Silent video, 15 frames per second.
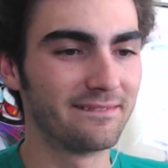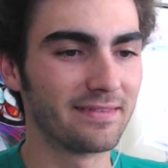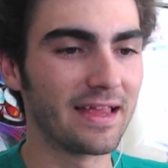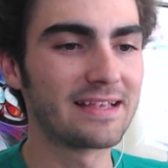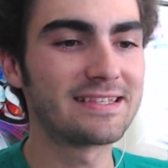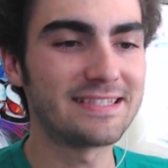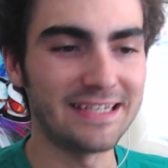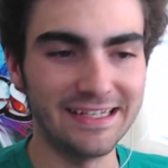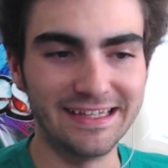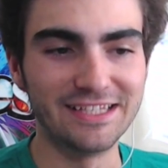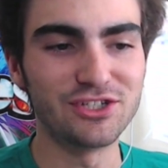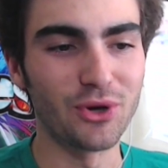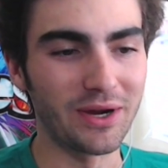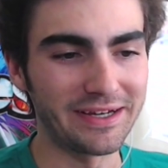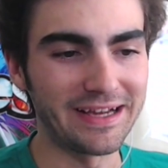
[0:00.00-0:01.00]
Let's see the
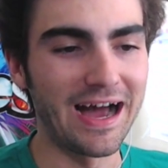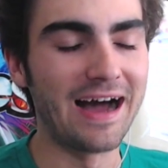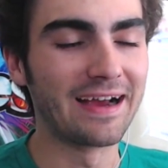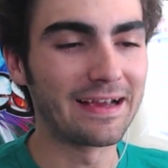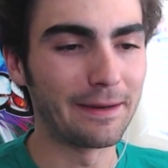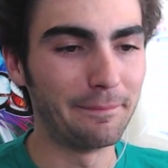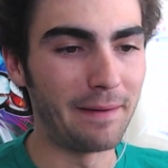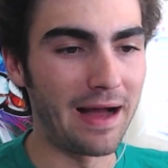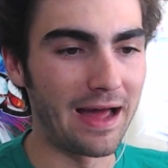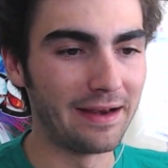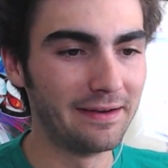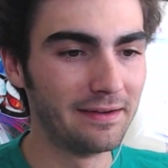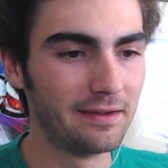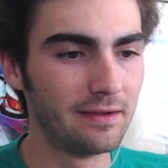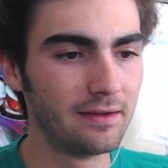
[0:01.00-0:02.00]
Joy-Con, come
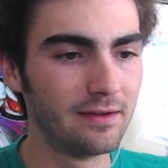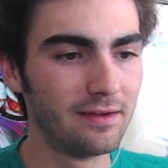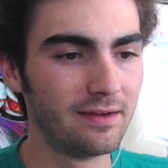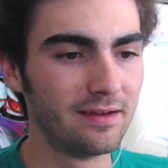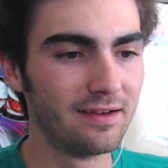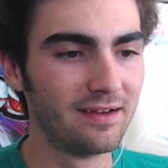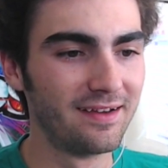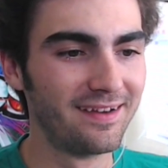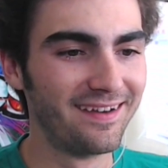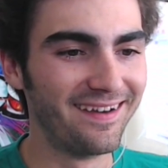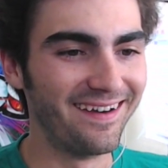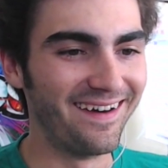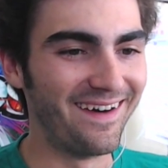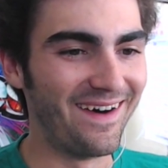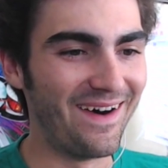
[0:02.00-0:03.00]
on.
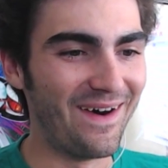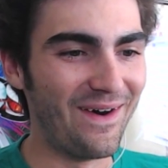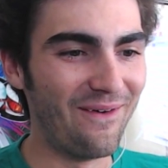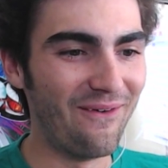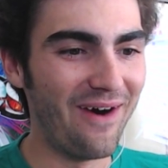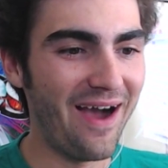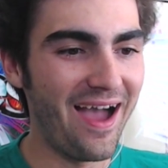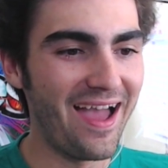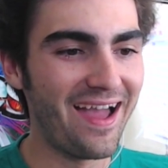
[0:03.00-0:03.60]
Oh!